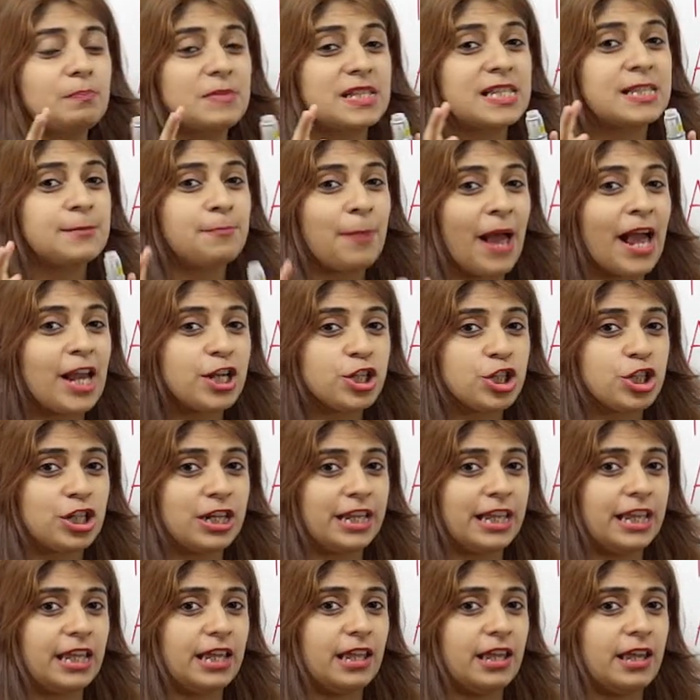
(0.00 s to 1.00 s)

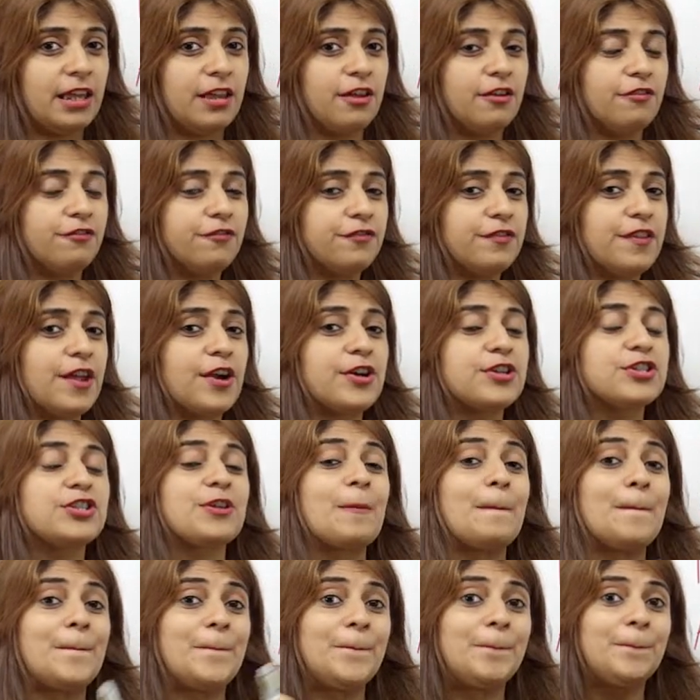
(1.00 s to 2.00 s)
especially if
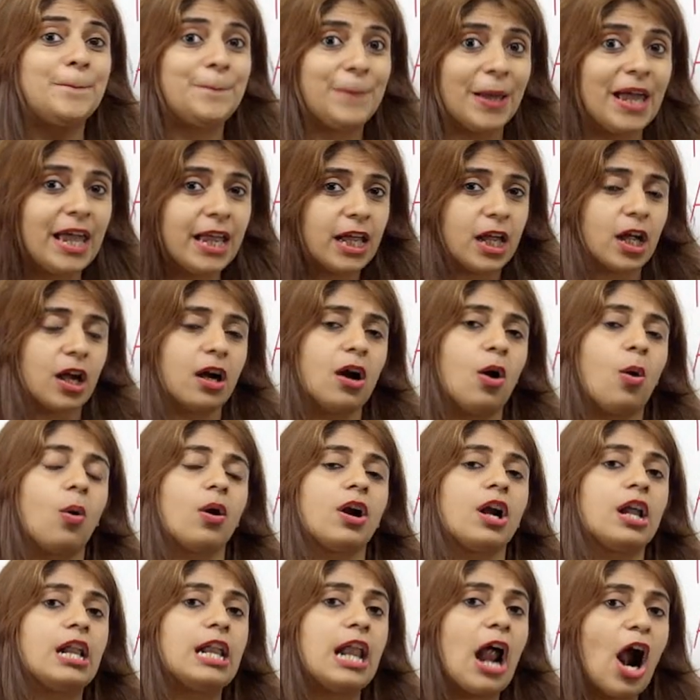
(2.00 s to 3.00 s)
there's a big
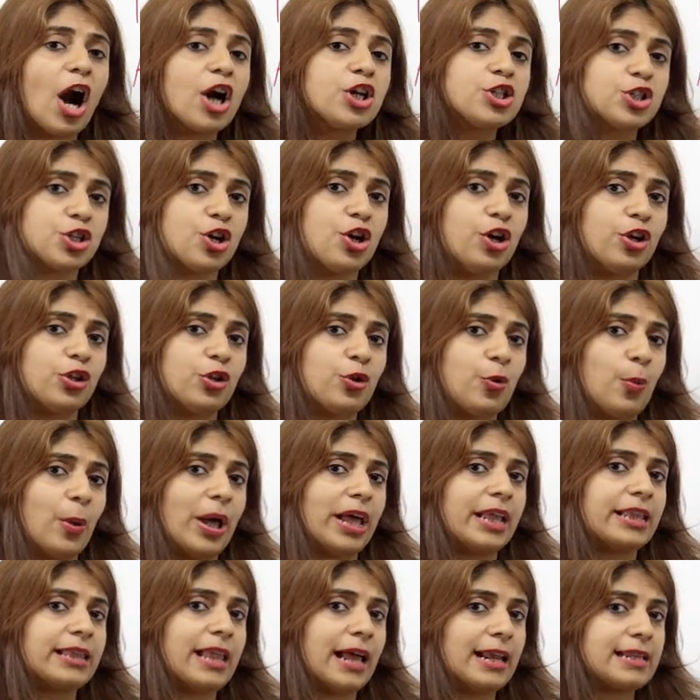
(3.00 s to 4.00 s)
or a large
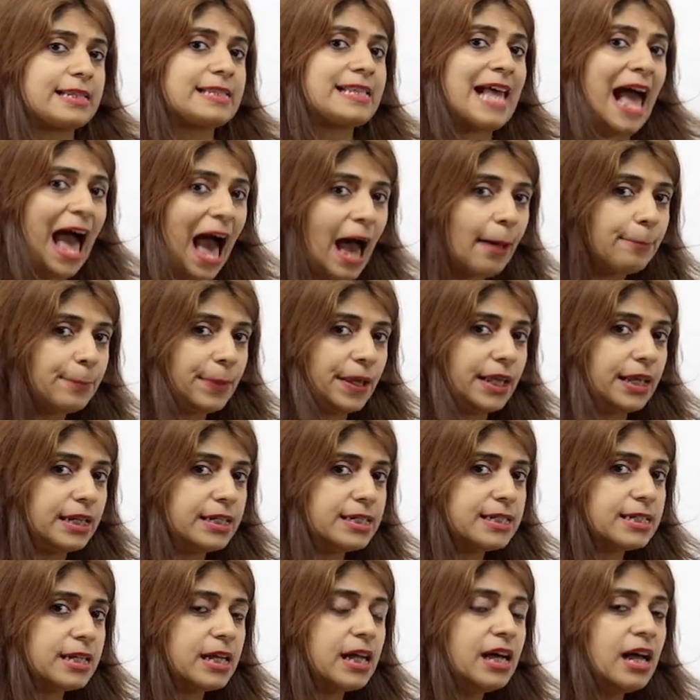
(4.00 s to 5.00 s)
earthquake that has
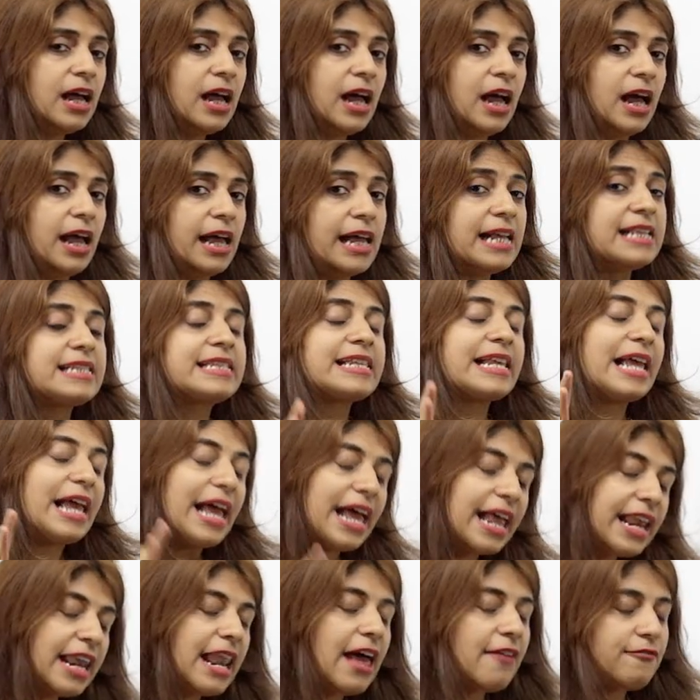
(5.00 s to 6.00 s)
happened, it's
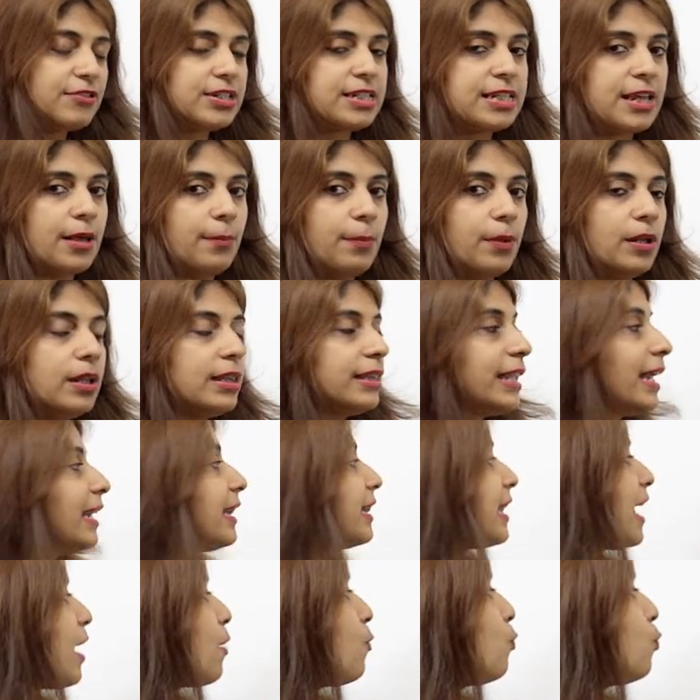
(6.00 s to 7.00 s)
inevitable
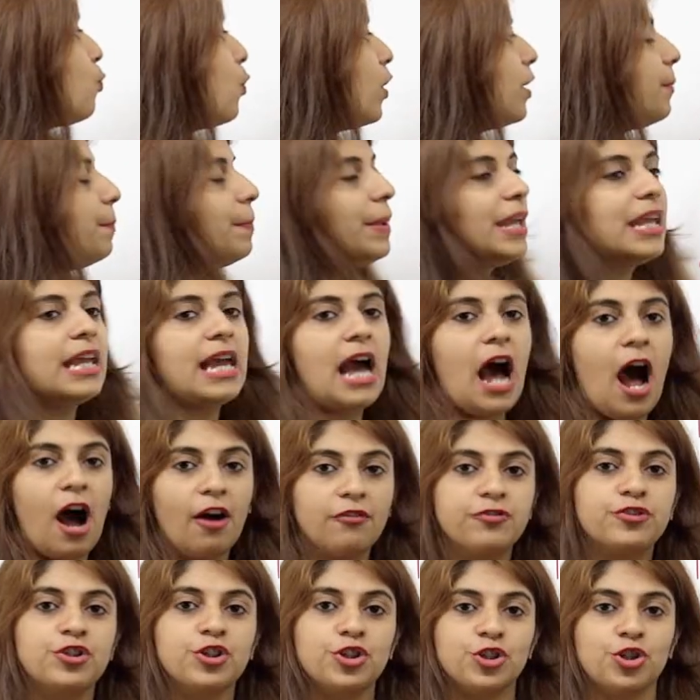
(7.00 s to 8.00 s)
that there would be
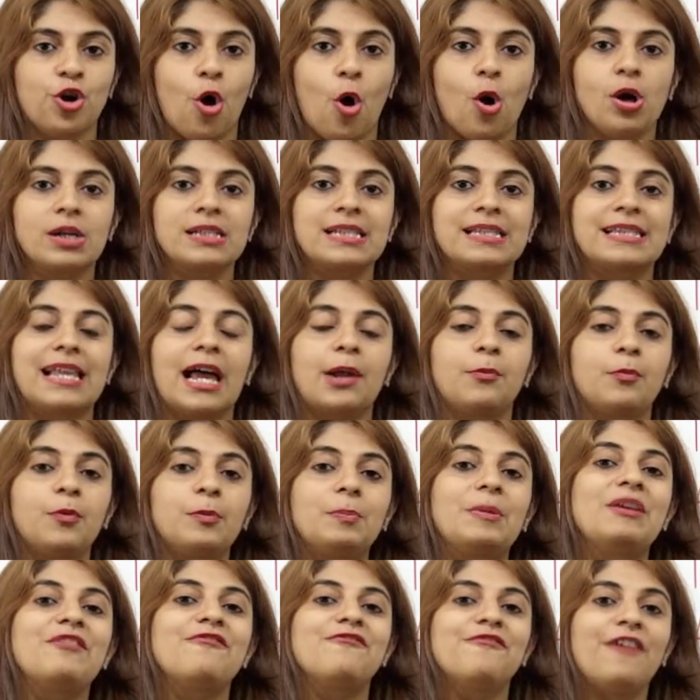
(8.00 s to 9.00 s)
aftershocks that
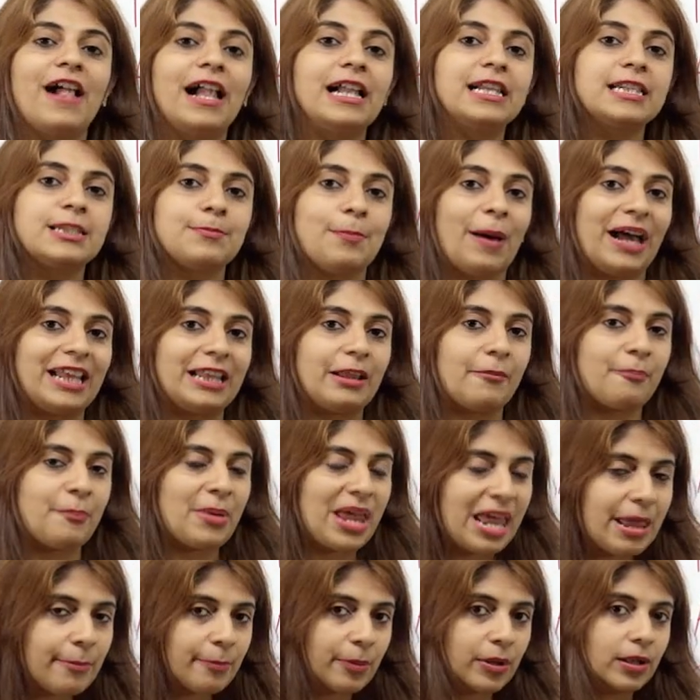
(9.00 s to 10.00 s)
would be felt by the
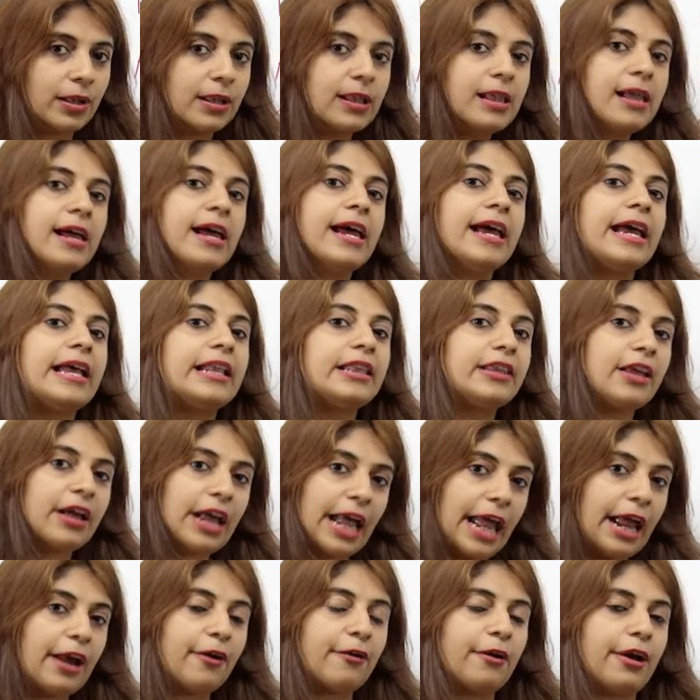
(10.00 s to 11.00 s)
people in
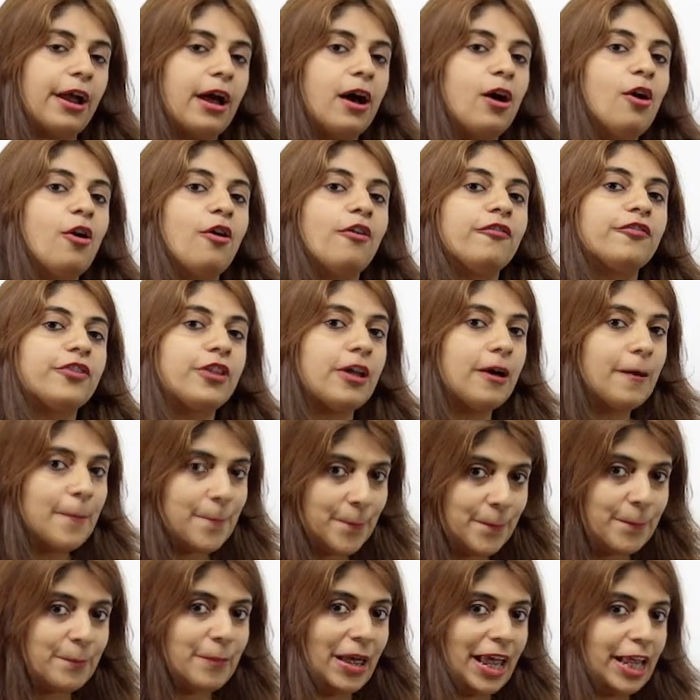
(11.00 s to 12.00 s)
the area of the
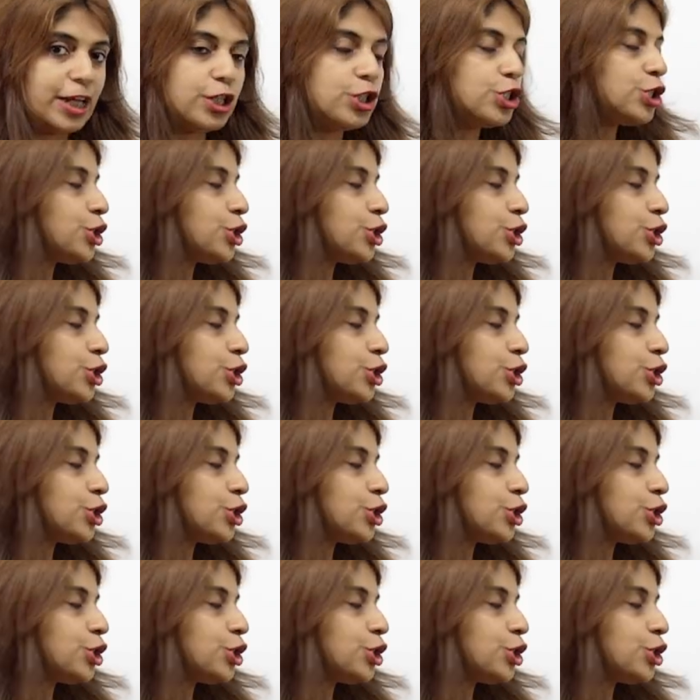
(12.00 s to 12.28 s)
main